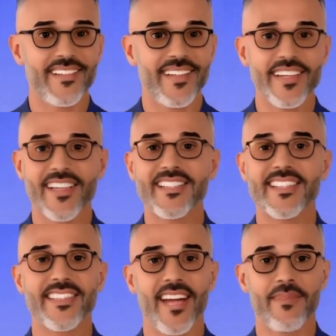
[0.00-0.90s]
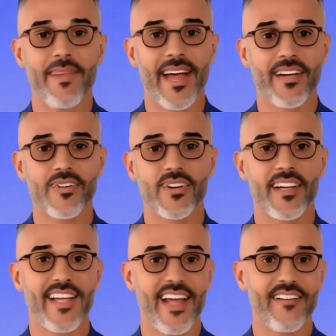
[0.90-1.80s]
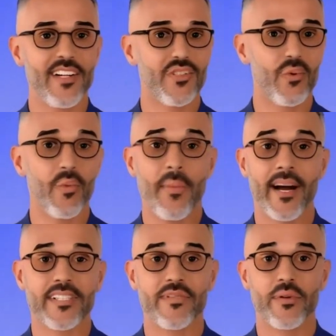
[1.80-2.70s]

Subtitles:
Because design patterns are like having a toolbox